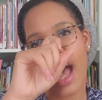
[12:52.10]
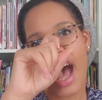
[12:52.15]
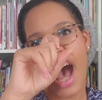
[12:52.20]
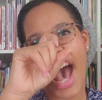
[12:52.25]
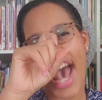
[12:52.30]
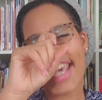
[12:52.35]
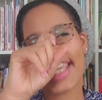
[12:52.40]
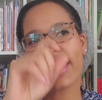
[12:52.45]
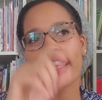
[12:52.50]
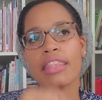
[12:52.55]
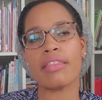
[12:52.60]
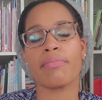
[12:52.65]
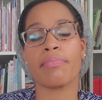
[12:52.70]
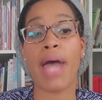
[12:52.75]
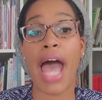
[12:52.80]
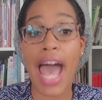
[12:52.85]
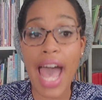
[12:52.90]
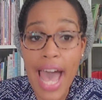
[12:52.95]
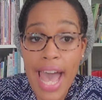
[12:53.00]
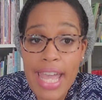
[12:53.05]
I
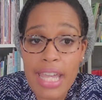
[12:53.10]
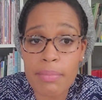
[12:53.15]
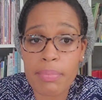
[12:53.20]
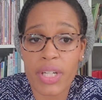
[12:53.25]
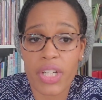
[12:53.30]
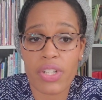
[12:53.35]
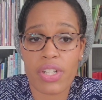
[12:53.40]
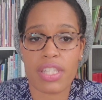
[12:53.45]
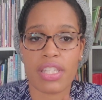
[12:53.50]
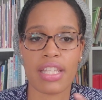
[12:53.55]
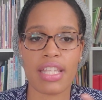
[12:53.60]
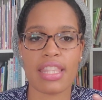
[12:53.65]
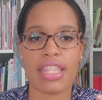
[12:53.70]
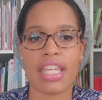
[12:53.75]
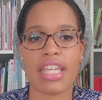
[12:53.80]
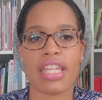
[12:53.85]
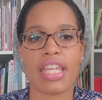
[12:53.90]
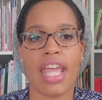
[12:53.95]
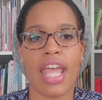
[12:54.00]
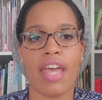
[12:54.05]
I personally
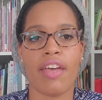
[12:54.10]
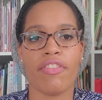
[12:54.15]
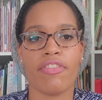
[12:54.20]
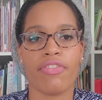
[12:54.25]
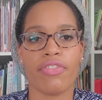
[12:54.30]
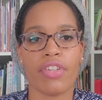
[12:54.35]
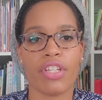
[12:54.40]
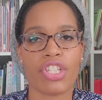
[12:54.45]
think if